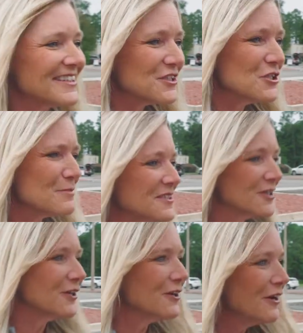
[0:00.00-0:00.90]
excuse me,
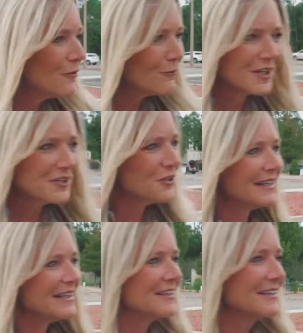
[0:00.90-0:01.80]
sir. What are you
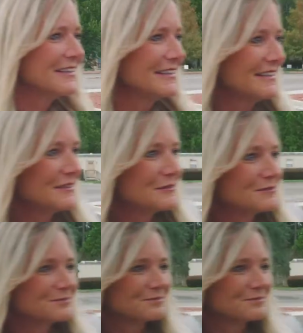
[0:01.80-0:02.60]
doing here? I'm